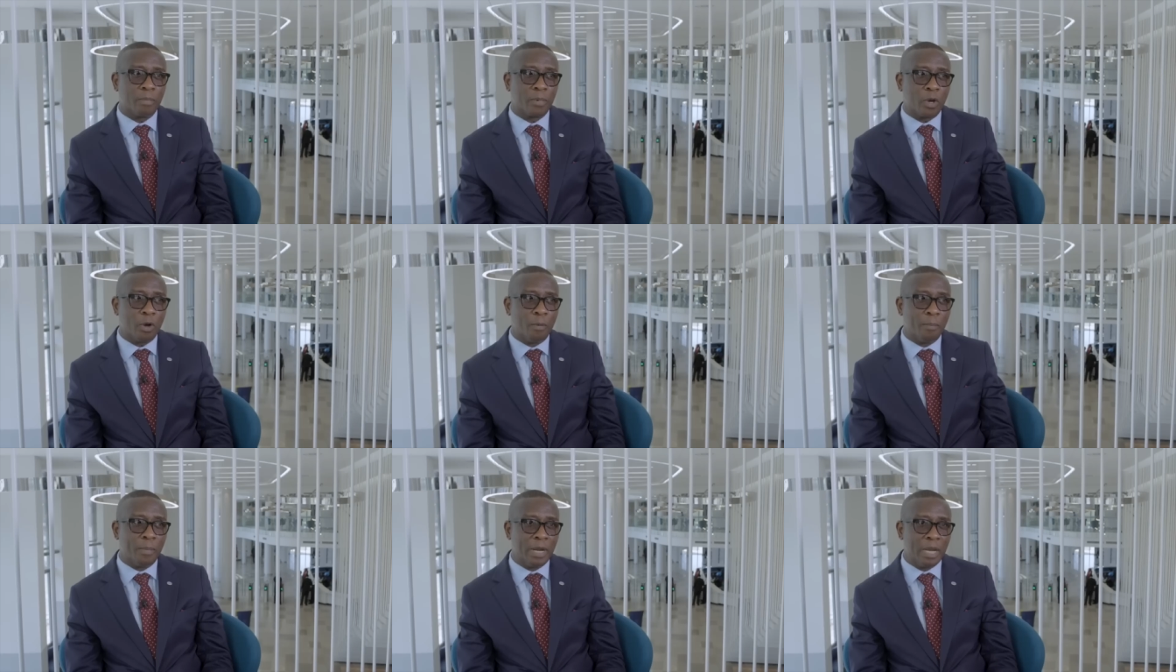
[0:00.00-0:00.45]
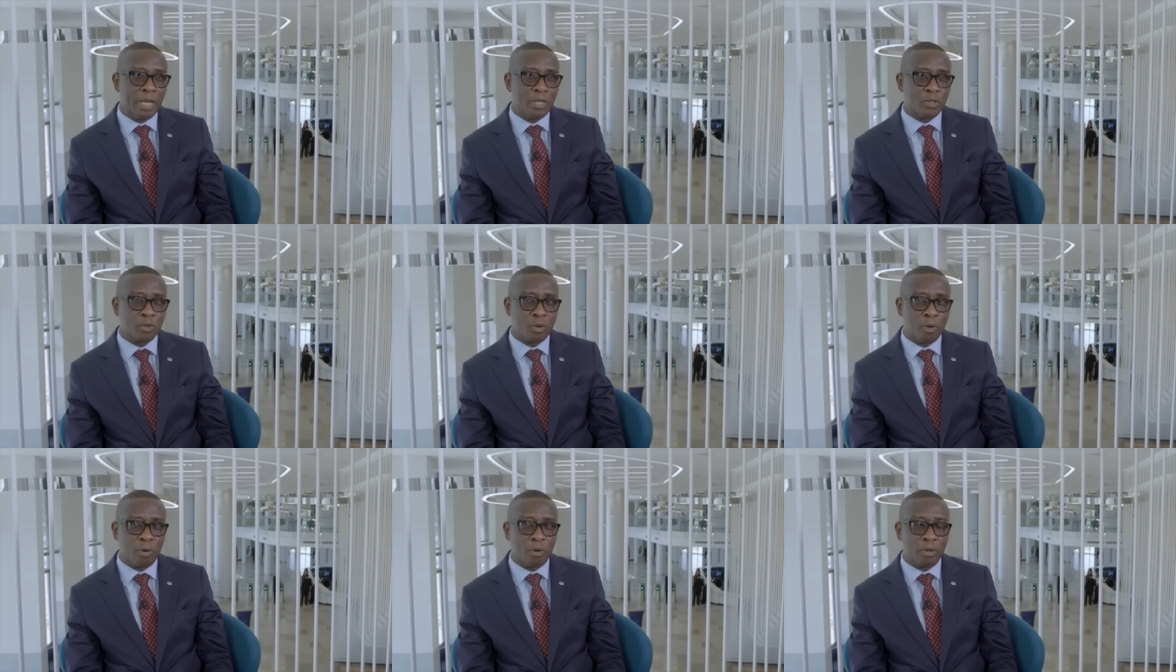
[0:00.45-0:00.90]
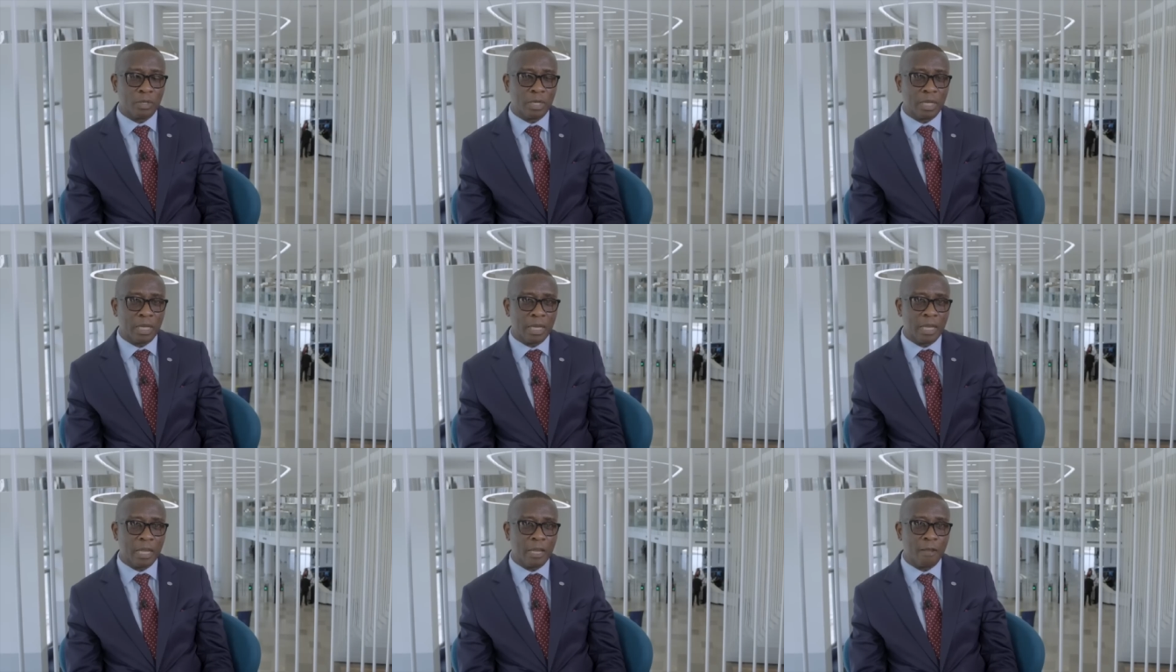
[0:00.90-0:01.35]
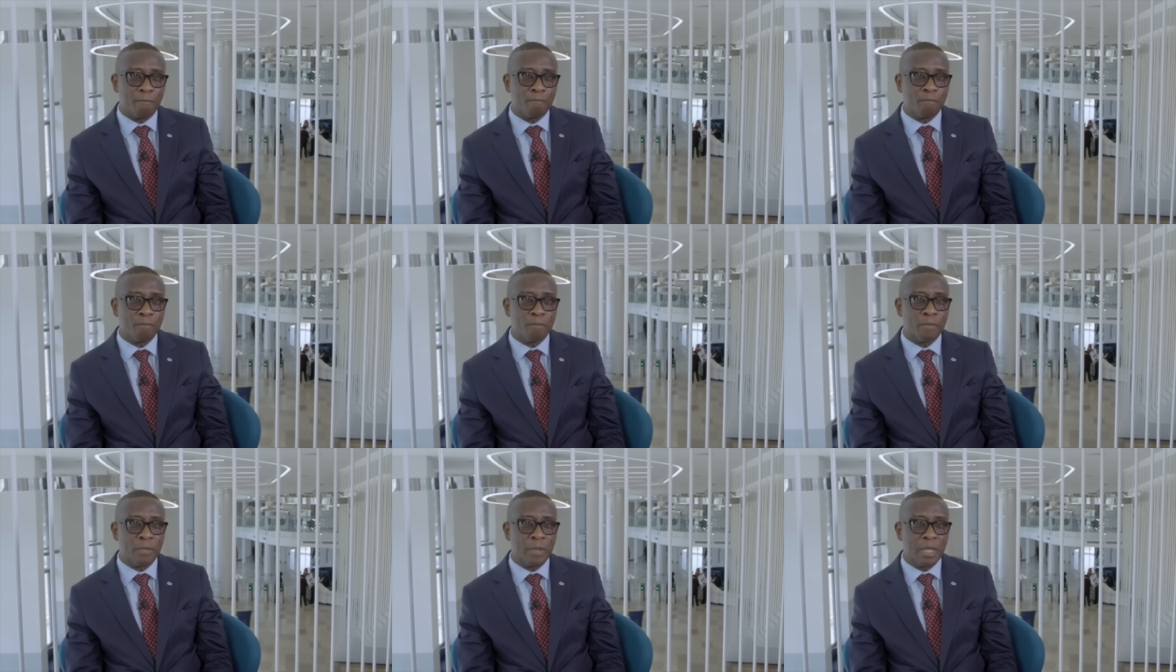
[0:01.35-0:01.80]
Company is called uh,
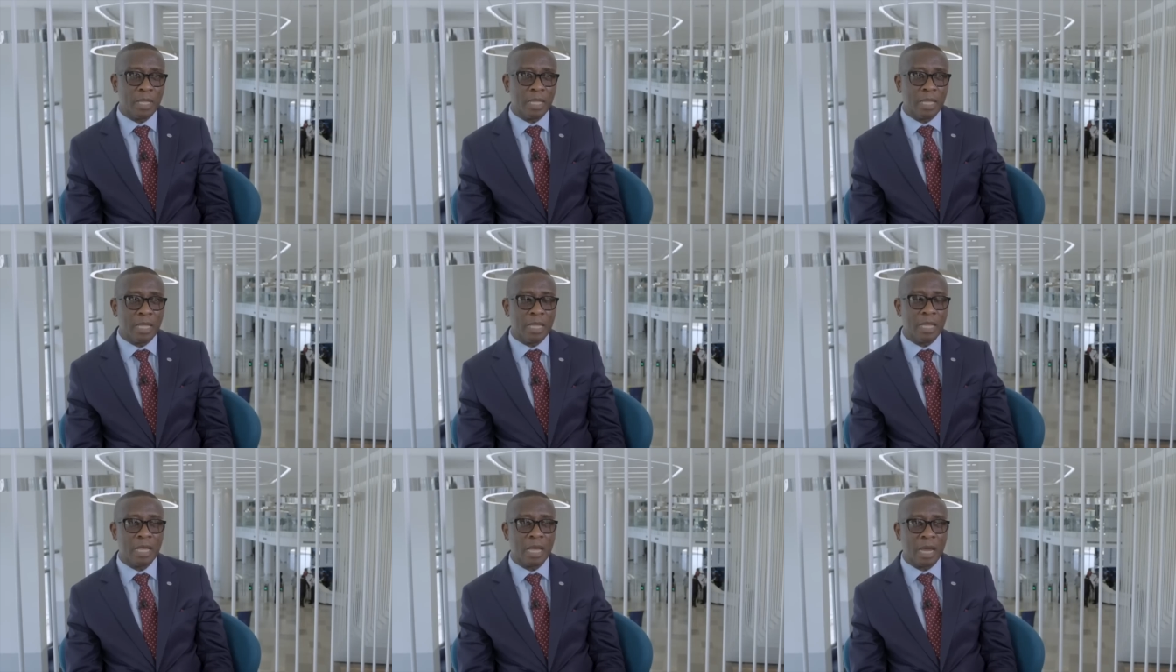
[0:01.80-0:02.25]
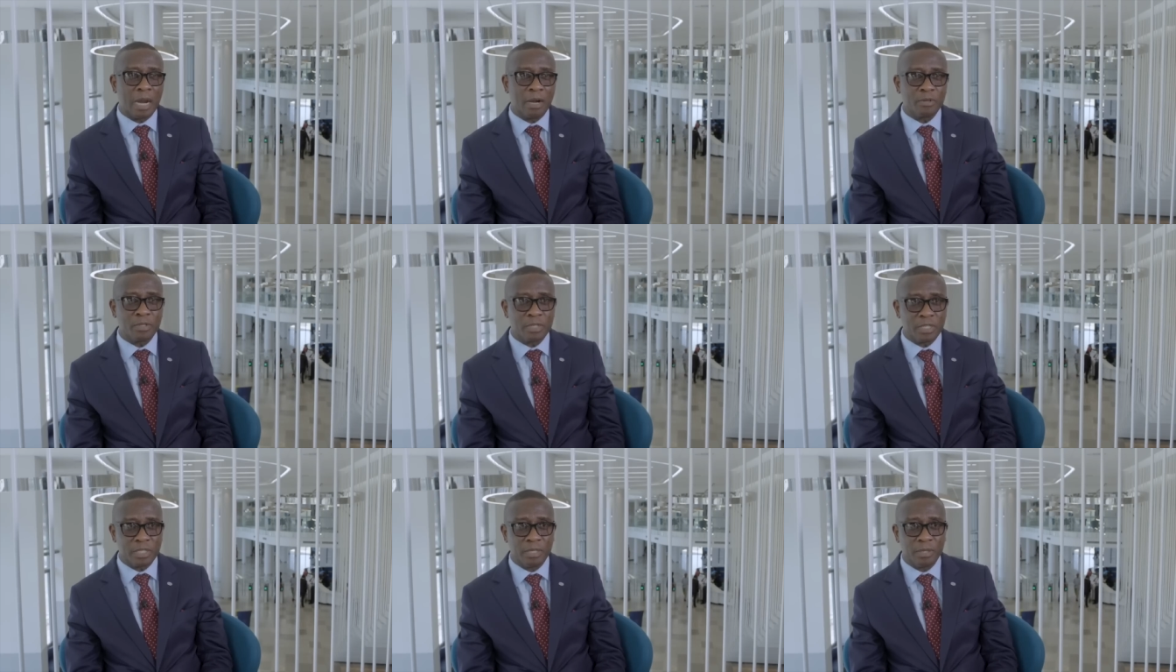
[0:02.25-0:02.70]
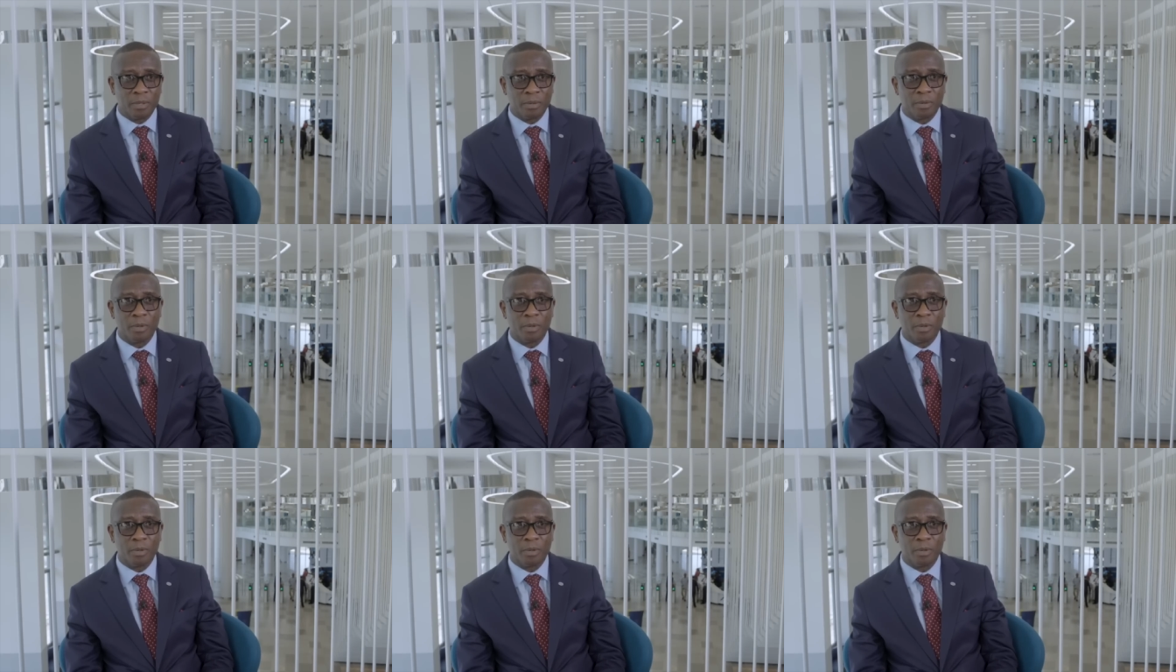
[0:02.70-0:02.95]
ERC,